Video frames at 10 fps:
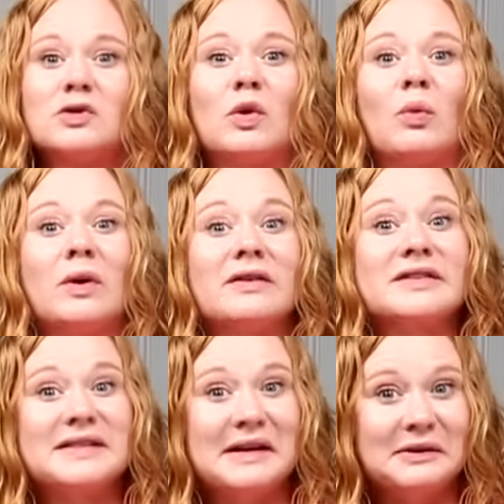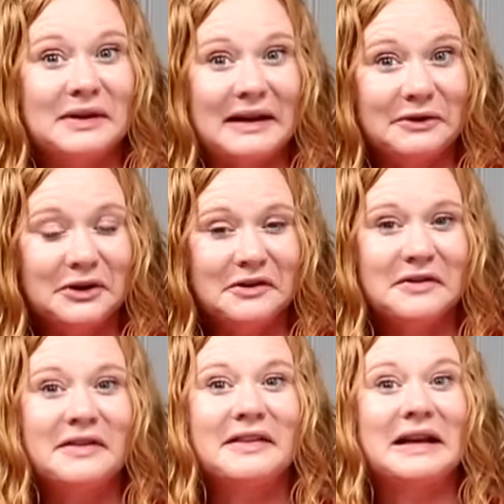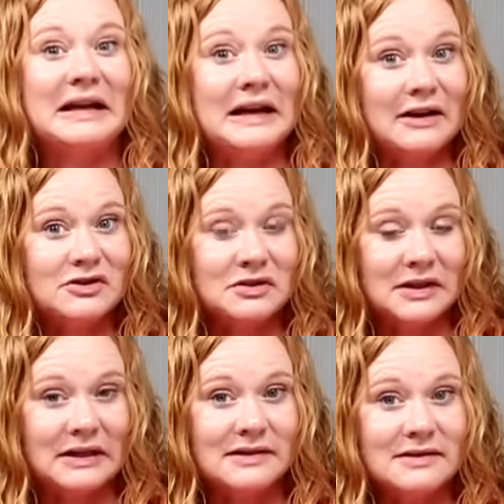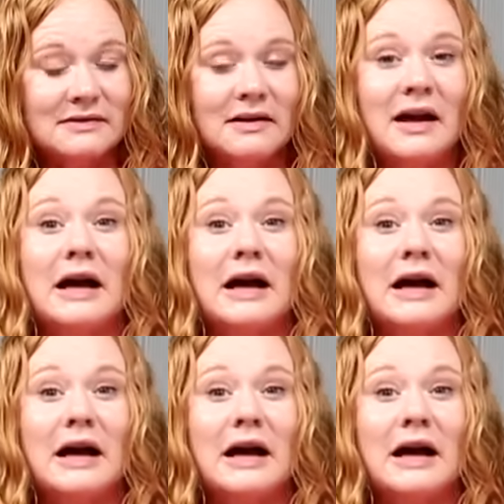So it will sound louder than it actually is.